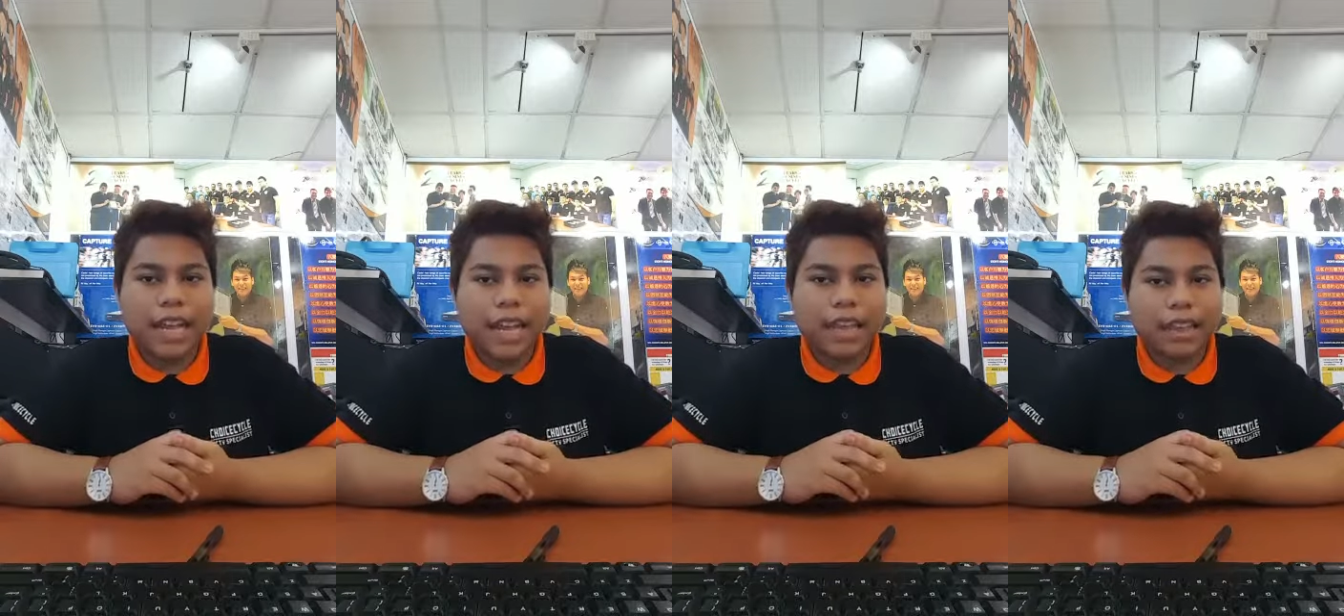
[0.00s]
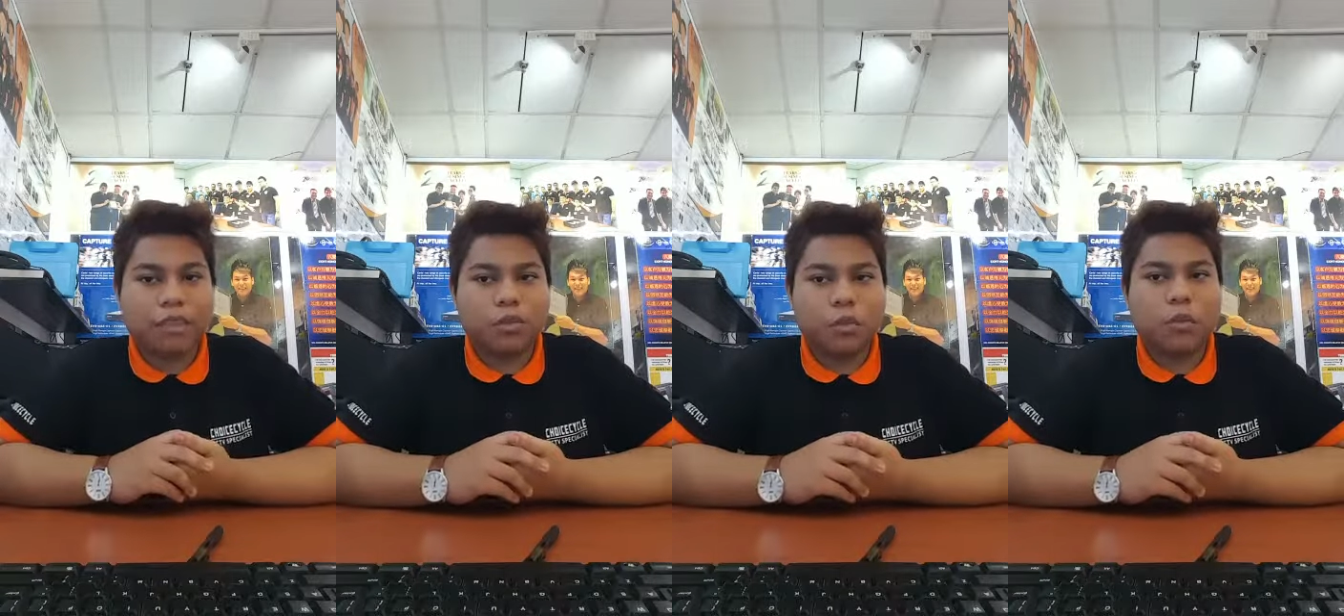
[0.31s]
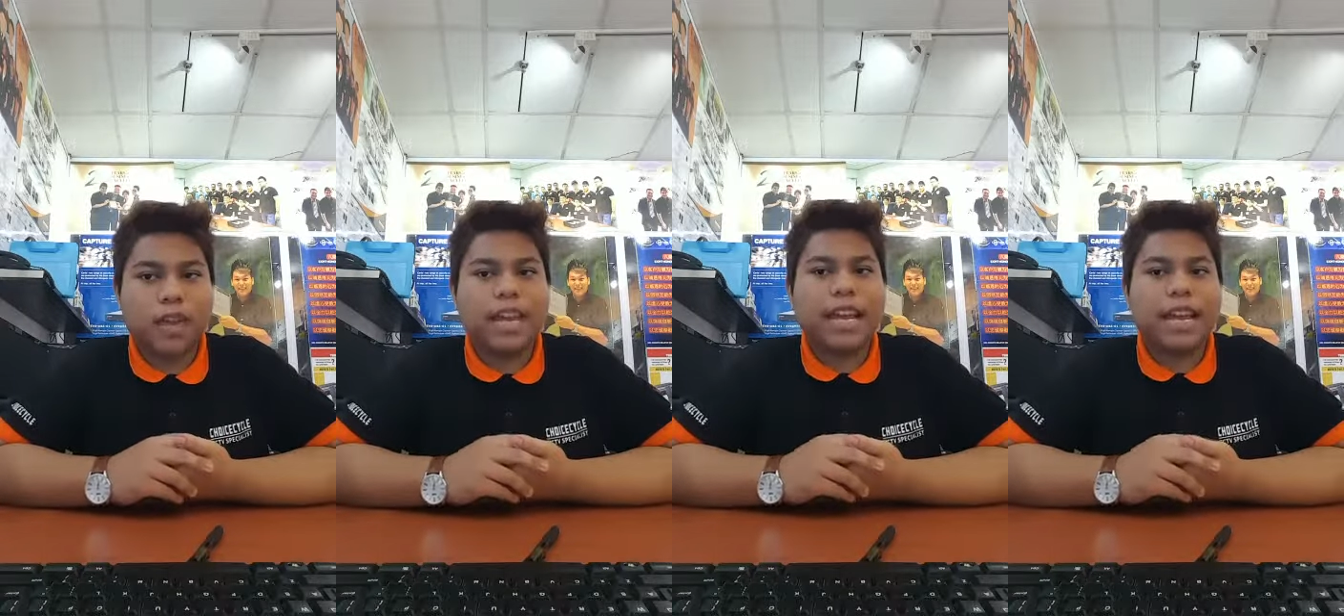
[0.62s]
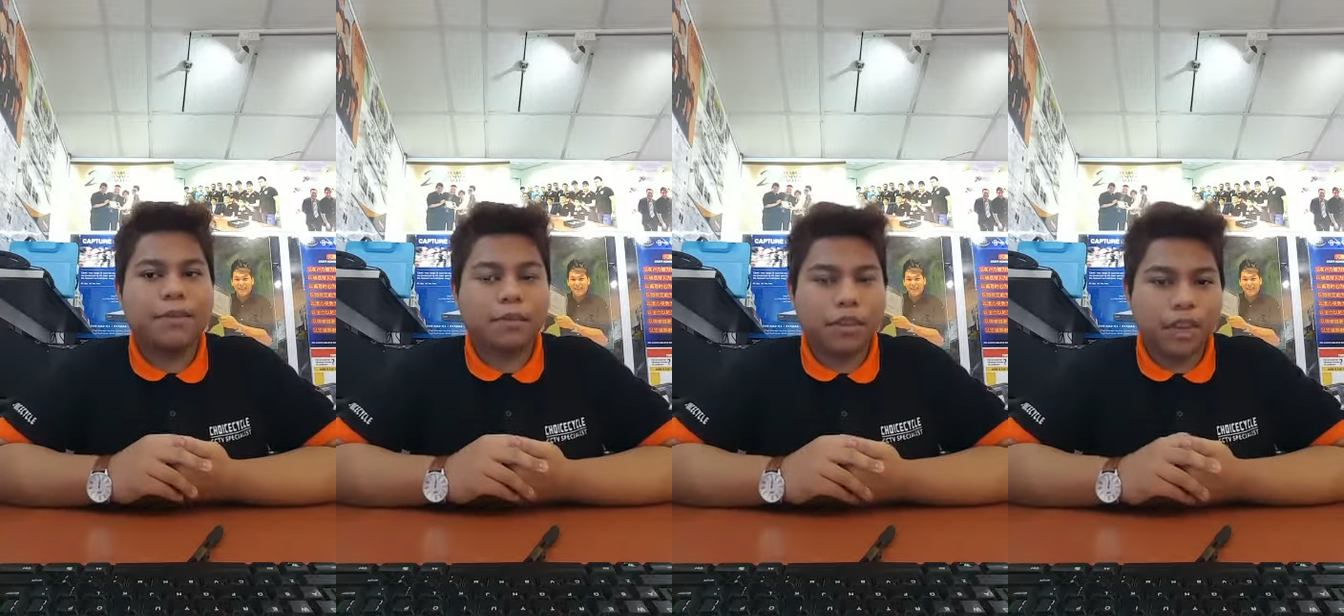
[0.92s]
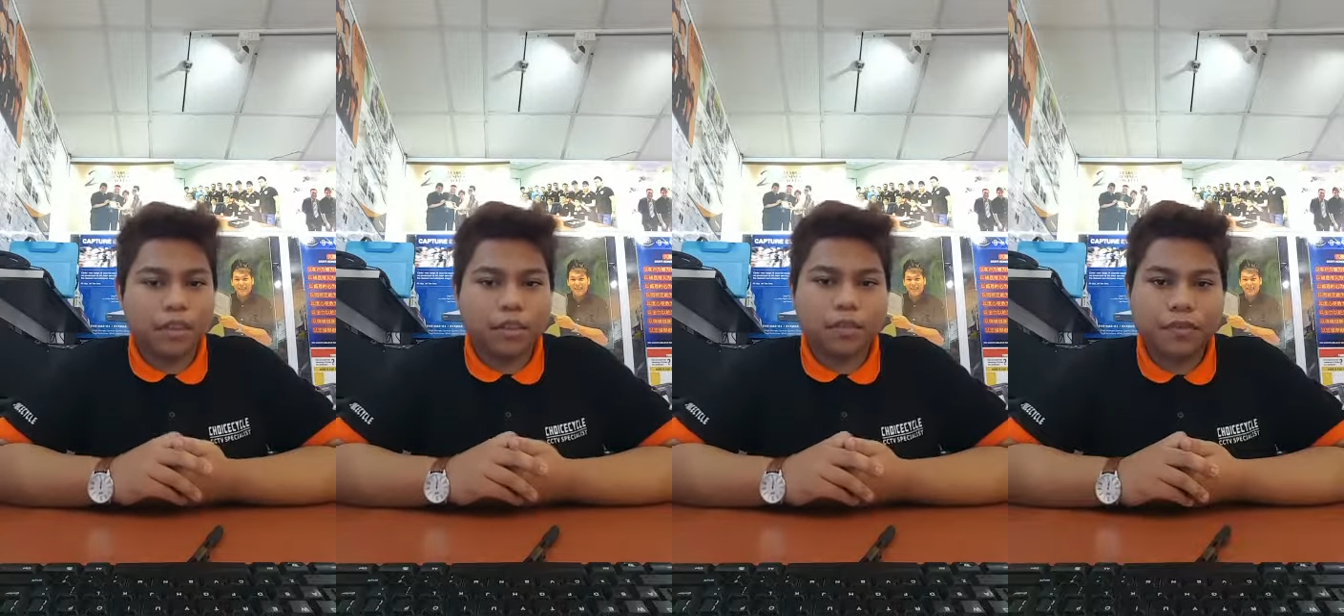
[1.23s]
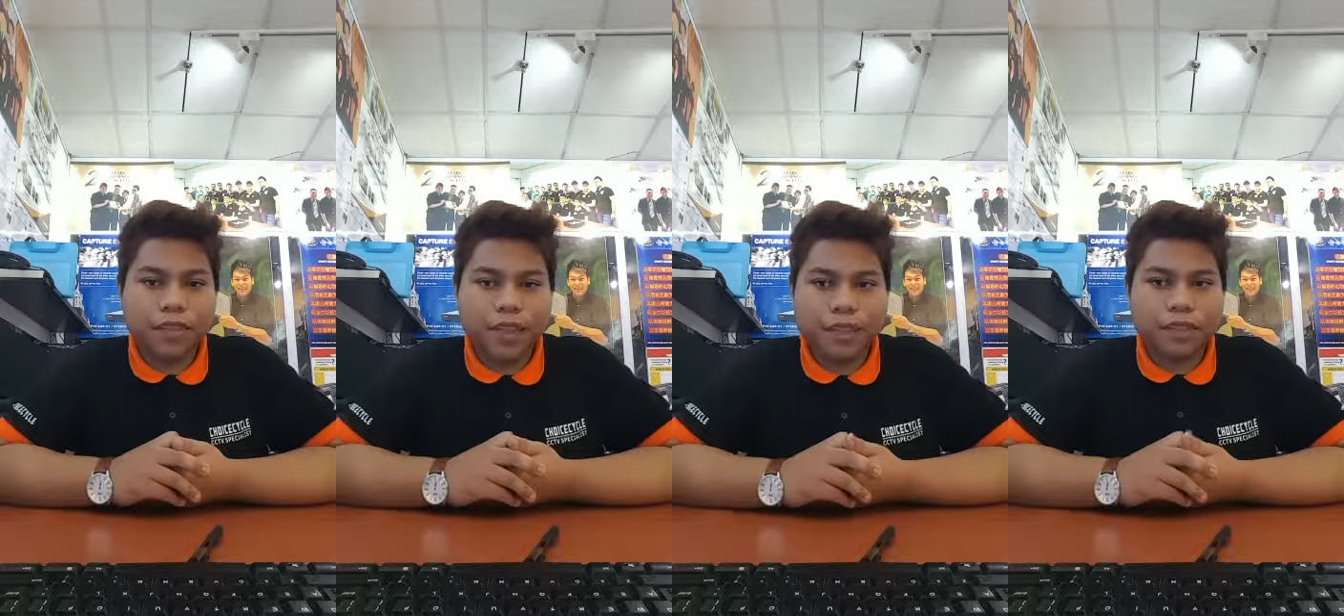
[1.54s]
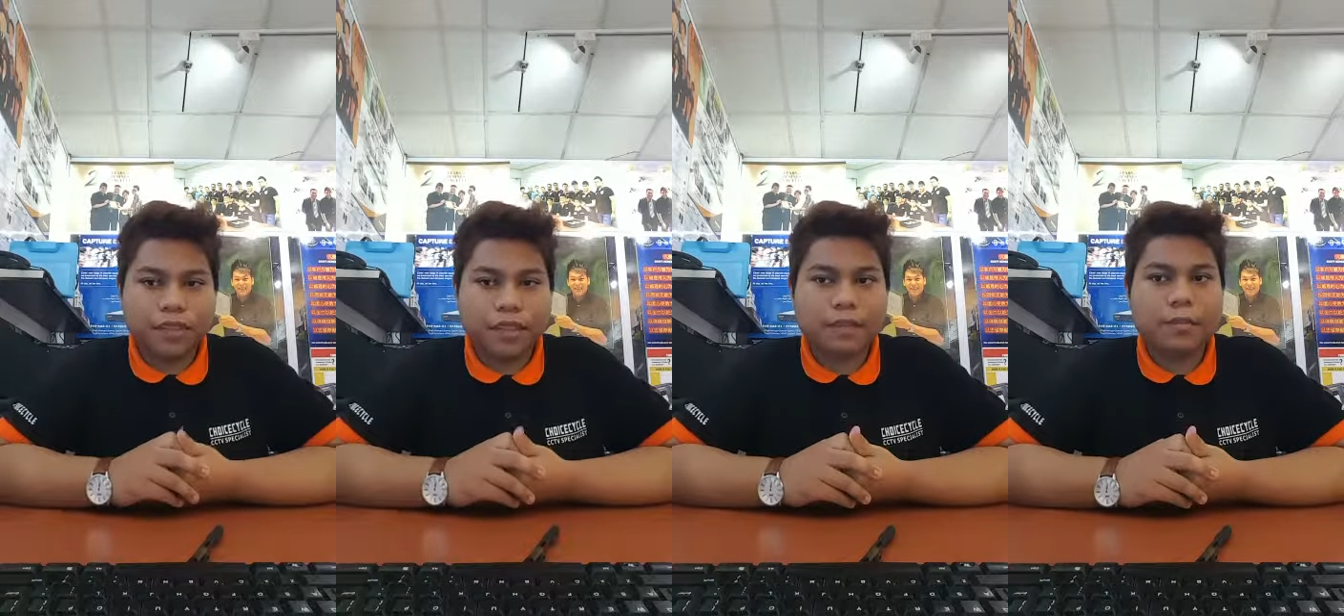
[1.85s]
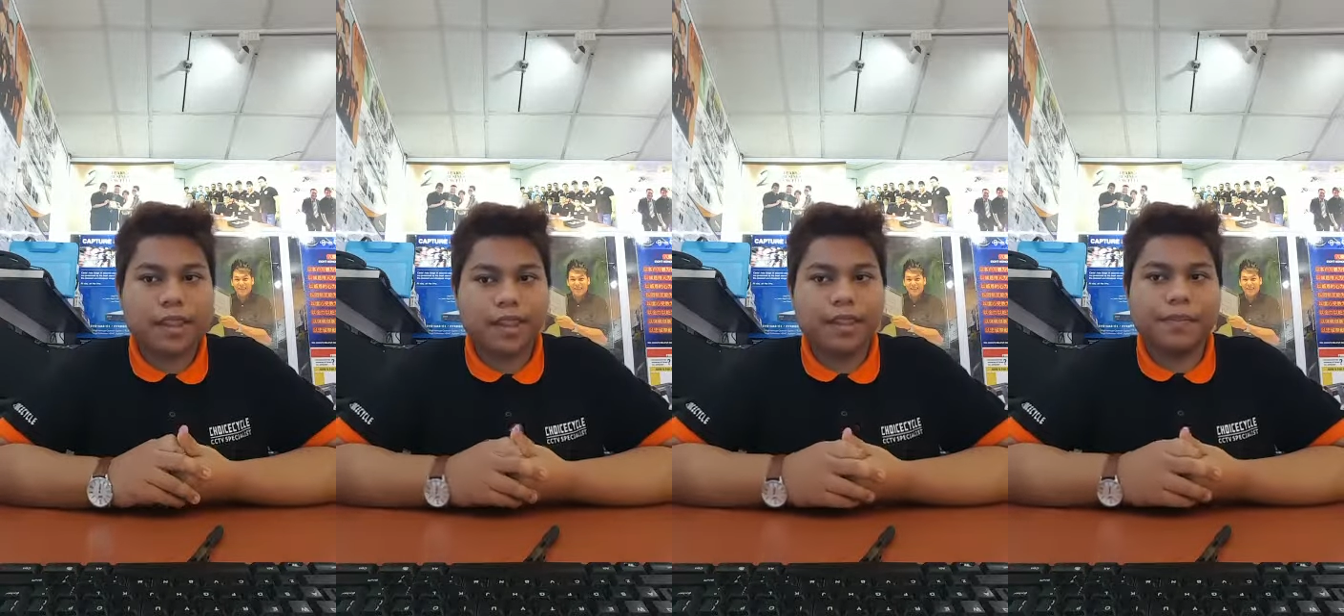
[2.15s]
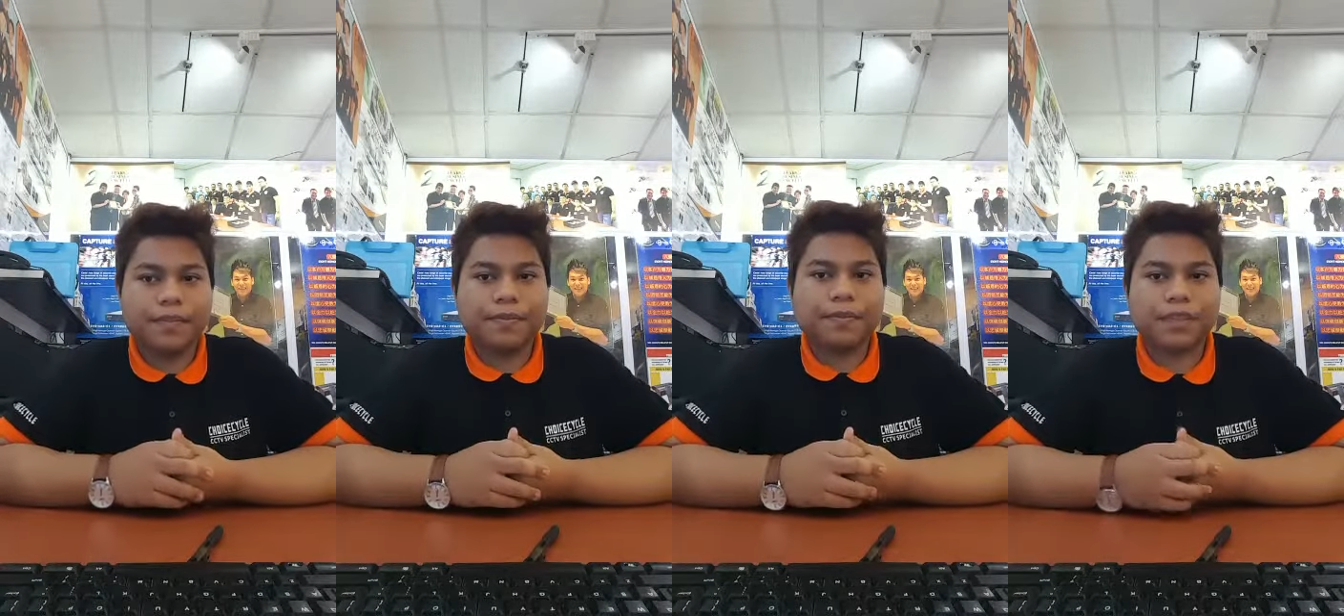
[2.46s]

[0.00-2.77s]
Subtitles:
as when I am trying to fix something,